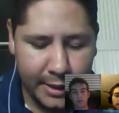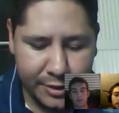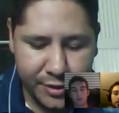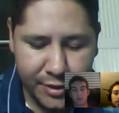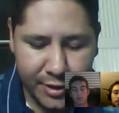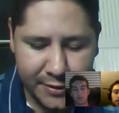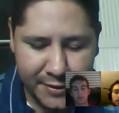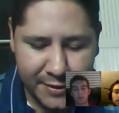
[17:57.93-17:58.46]

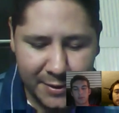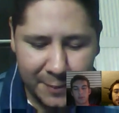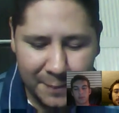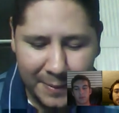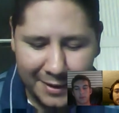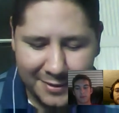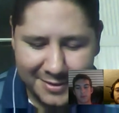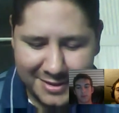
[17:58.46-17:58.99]
just
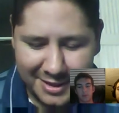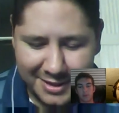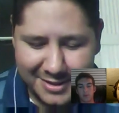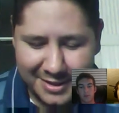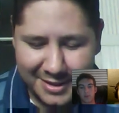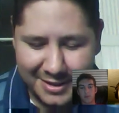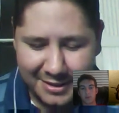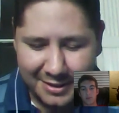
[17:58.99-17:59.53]
about
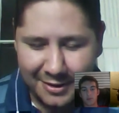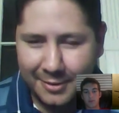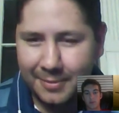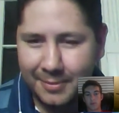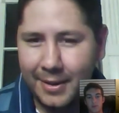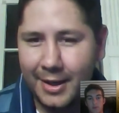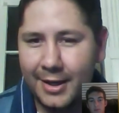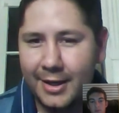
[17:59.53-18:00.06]
does it
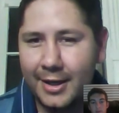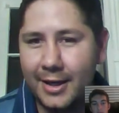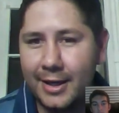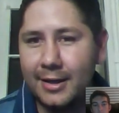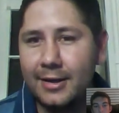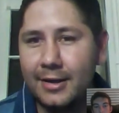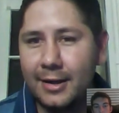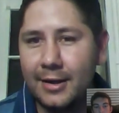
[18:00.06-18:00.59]
on my
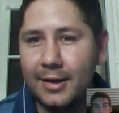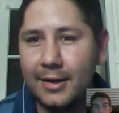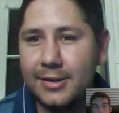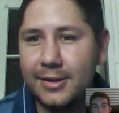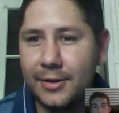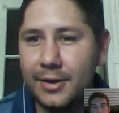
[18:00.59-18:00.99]
end. Is there